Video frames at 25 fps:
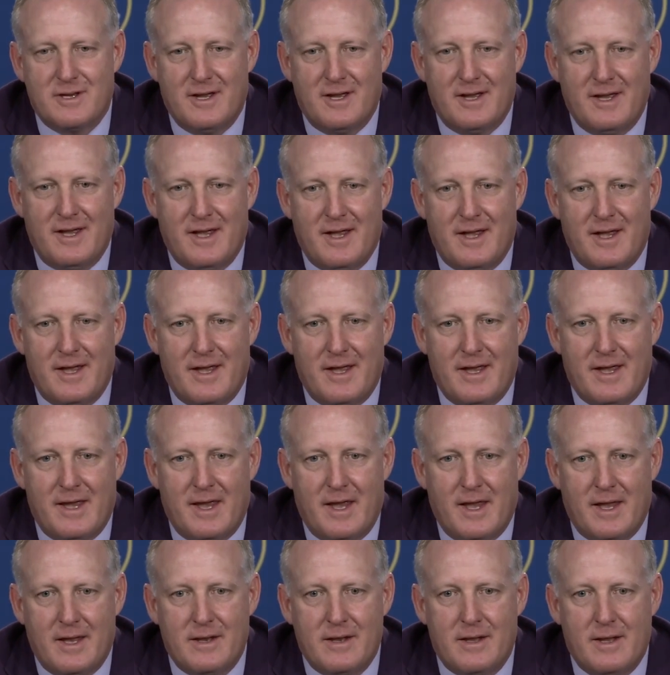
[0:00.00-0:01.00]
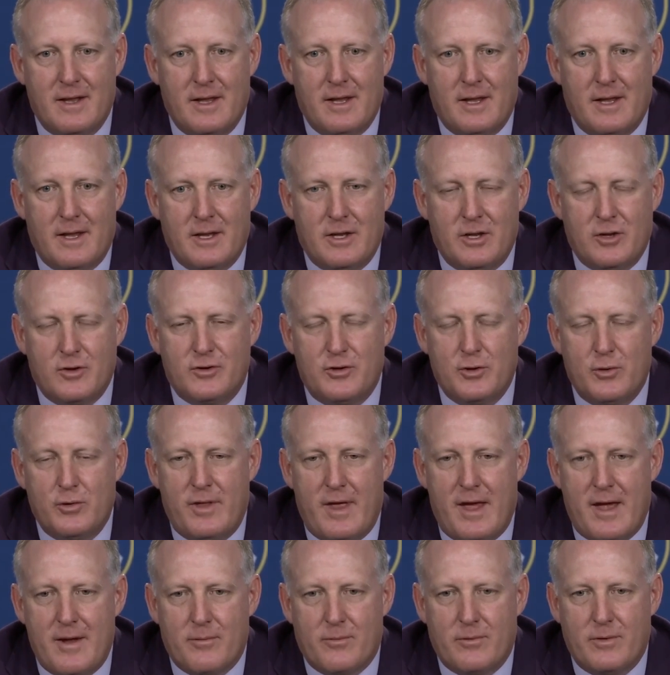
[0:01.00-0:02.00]
and you do
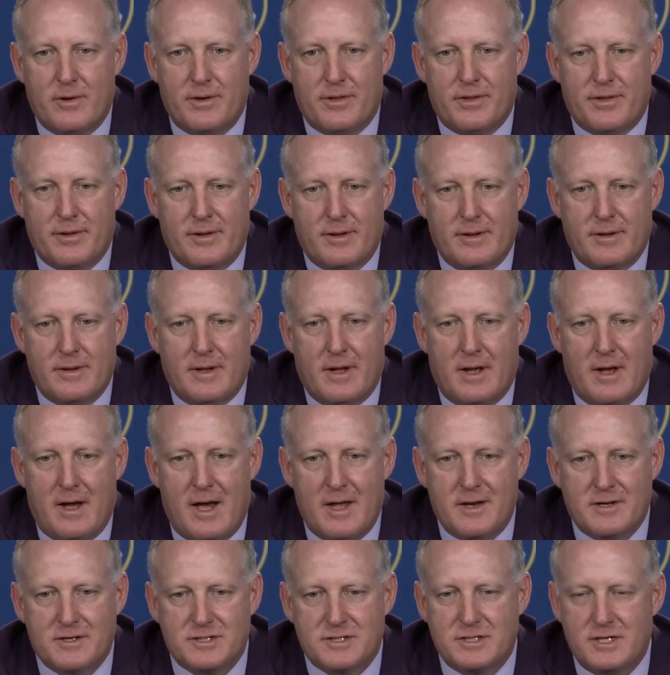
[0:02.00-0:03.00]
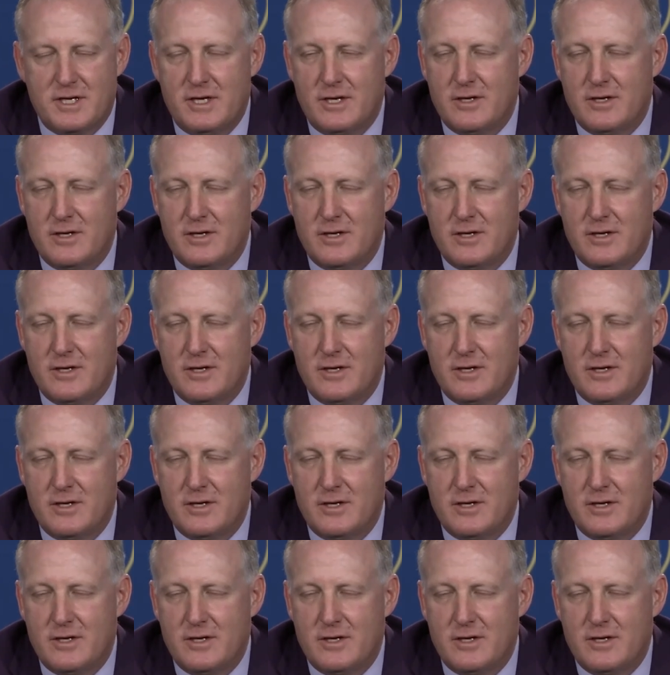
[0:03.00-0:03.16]
that with honesty,